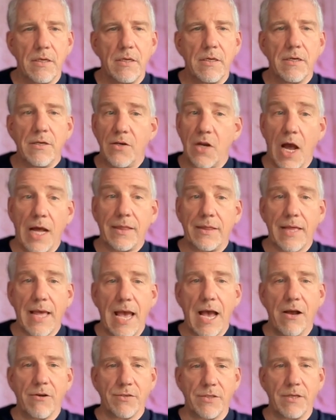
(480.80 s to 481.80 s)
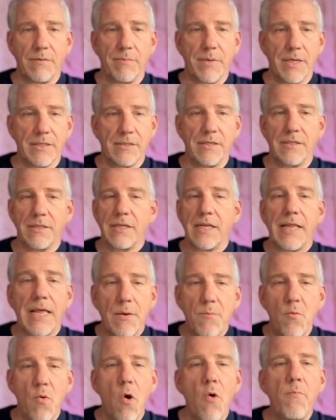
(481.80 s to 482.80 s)
not the housing business, and they
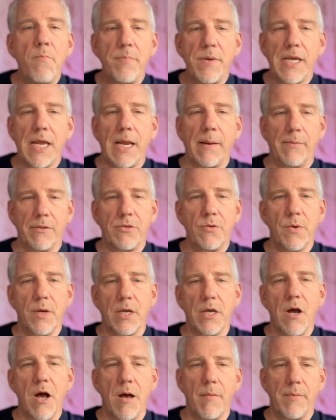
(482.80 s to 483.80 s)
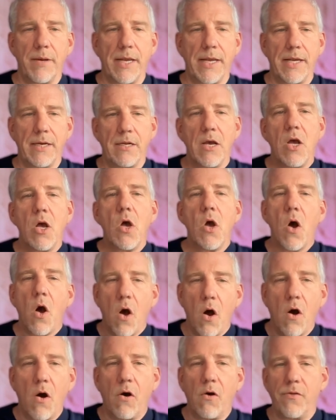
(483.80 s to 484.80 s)
won't be able to accommodate
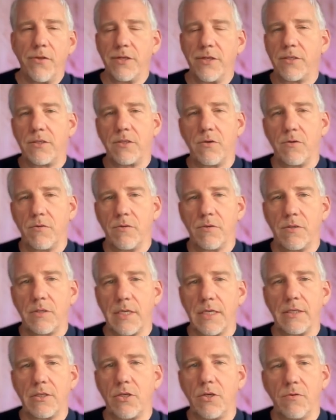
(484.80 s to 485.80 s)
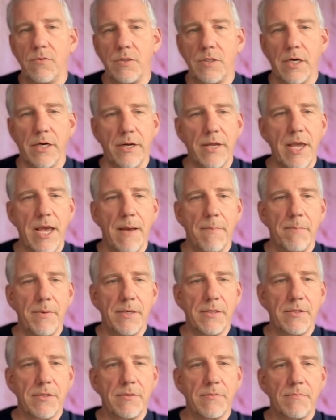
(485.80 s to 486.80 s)
all the students that use their
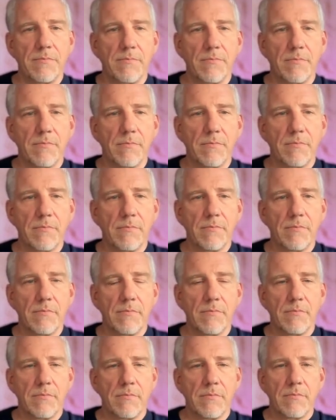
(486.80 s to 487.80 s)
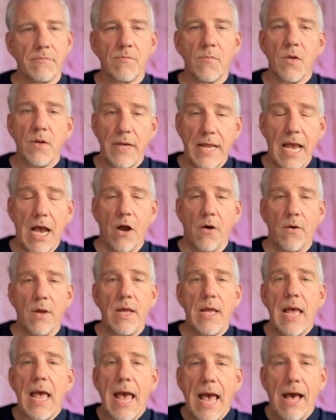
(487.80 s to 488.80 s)
campus. Now,
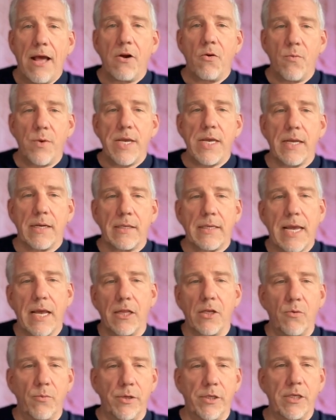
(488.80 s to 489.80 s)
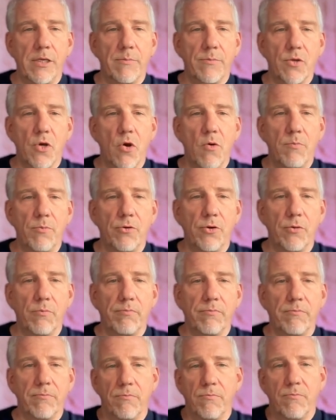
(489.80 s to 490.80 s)
how do we at Keller Williams Home Group
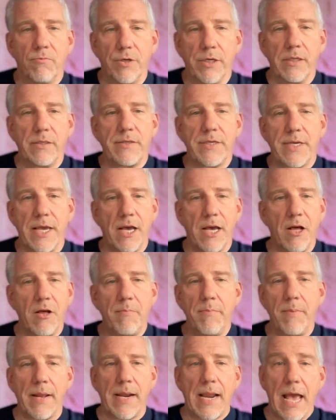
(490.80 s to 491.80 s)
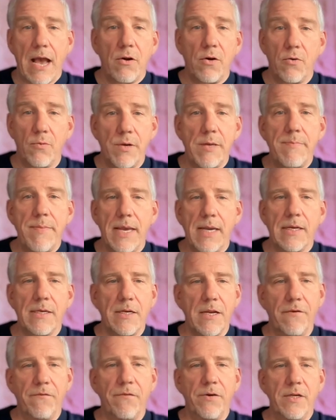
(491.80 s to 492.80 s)
Realty help, and how do we make a
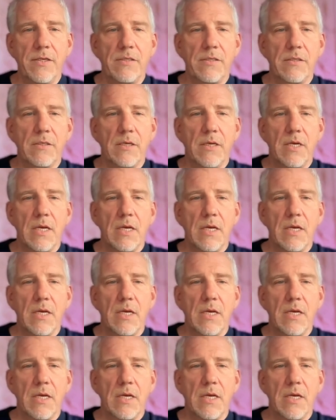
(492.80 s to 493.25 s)
difference?